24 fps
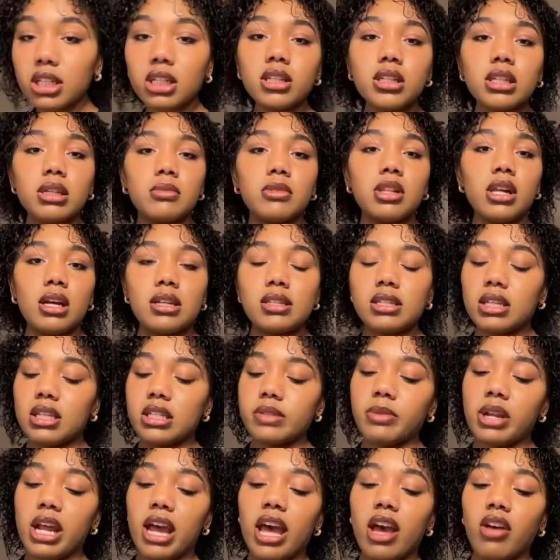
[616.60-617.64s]
lip gloss is,
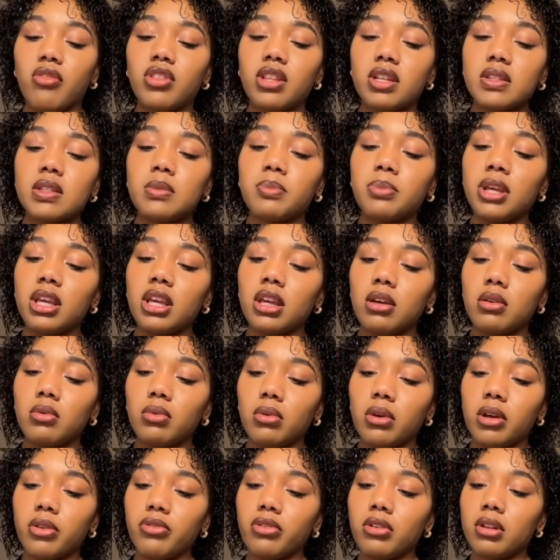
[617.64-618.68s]
but I have this pink
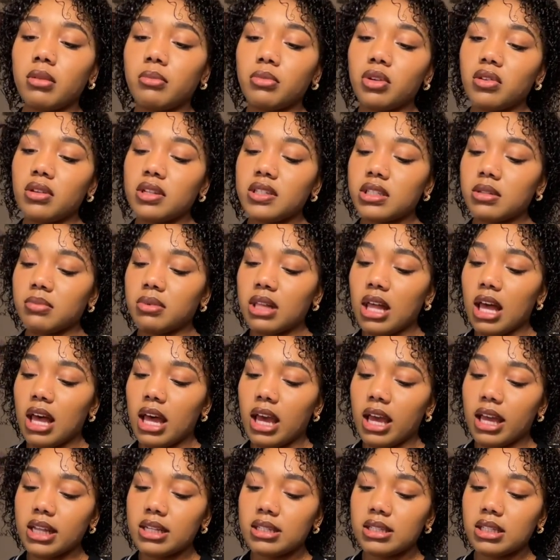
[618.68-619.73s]
one from the Beauty Supply.
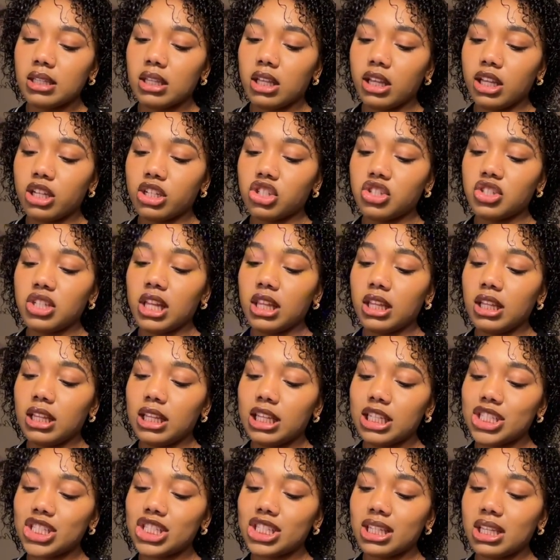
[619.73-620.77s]
It's the
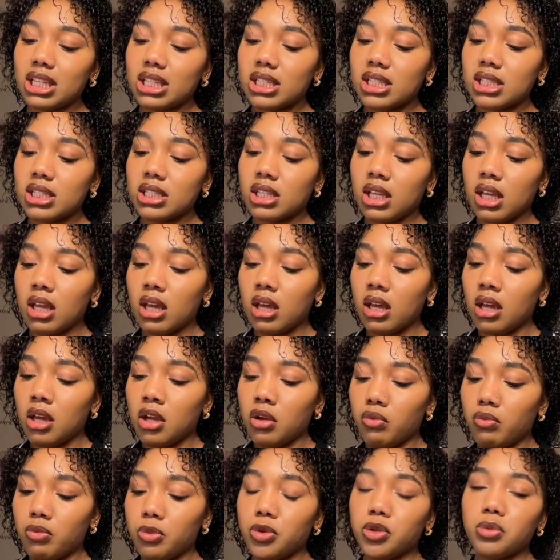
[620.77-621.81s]
Jellylicious
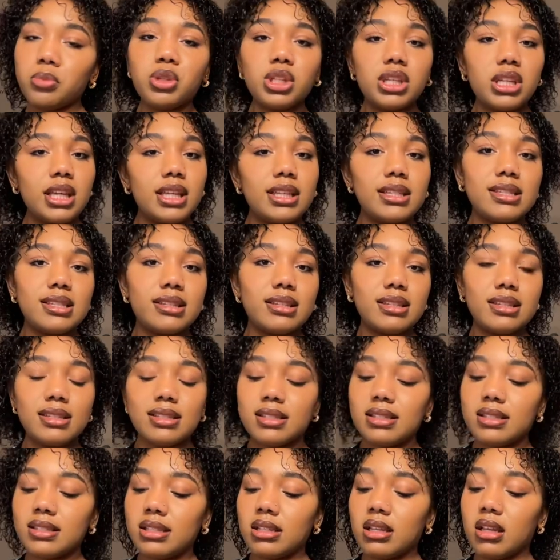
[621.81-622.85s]
Ruby
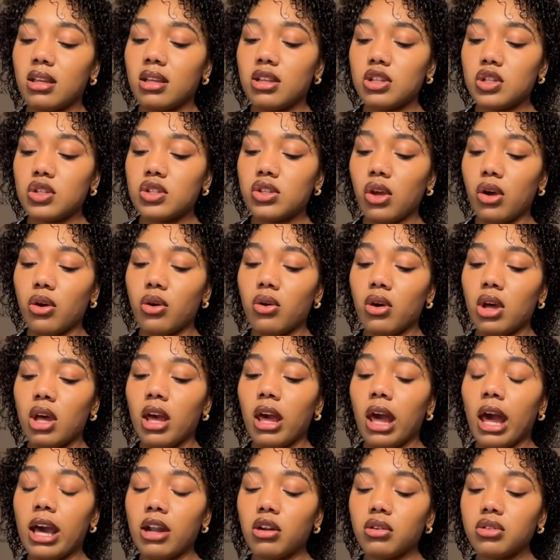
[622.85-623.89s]
Kisses. So
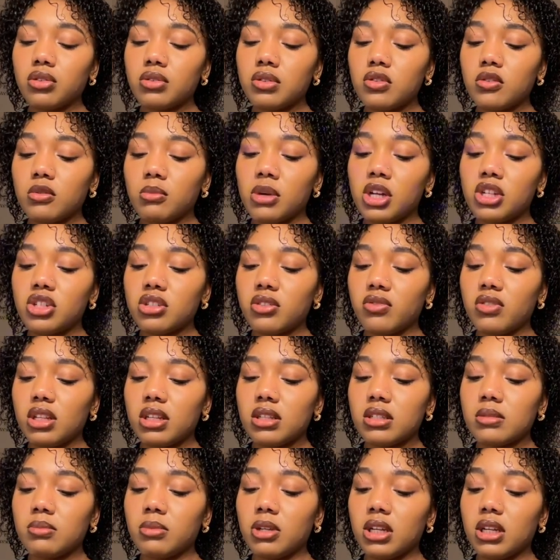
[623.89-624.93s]
I don't do too much of this
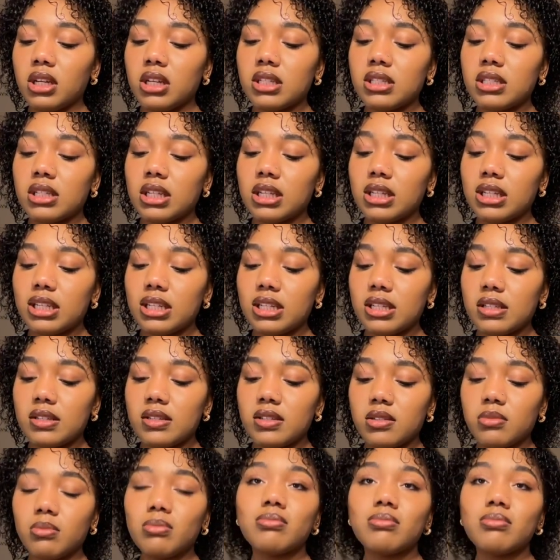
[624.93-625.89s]
because it is